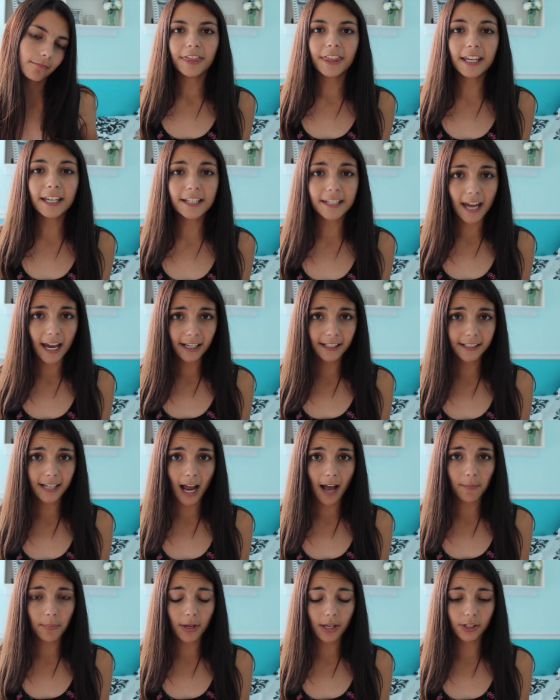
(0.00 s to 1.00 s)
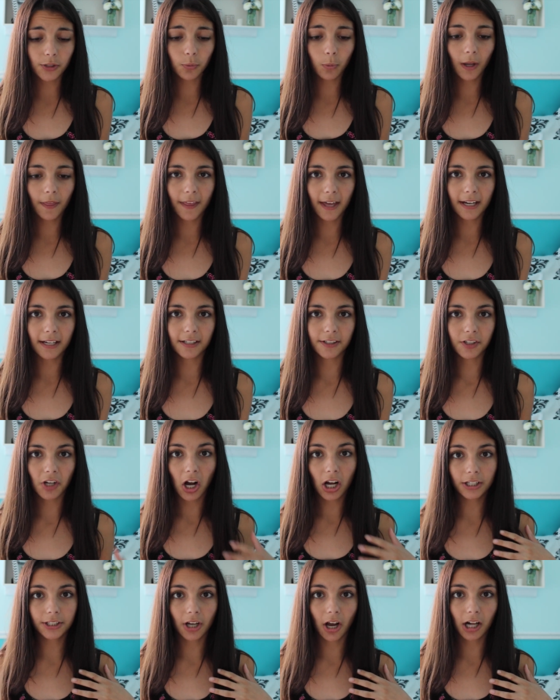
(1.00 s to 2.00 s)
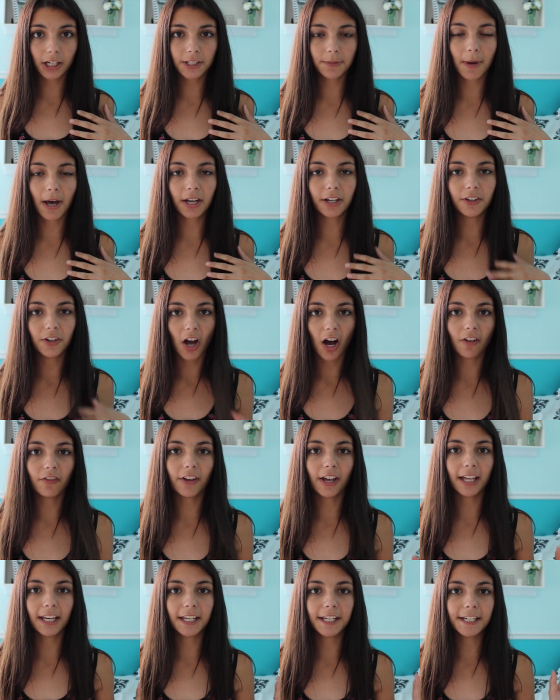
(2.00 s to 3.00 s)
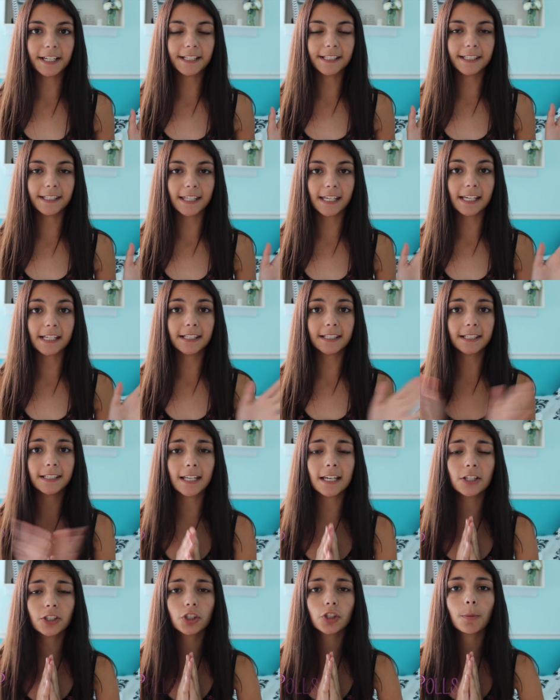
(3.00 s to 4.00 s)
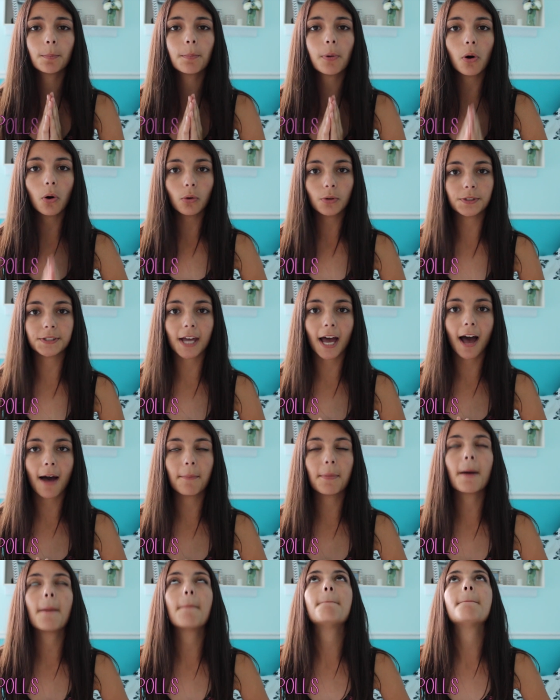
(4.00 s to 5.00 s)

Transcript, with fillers: The next app is one that is not talked about enough, and it is the Cinch Polls app.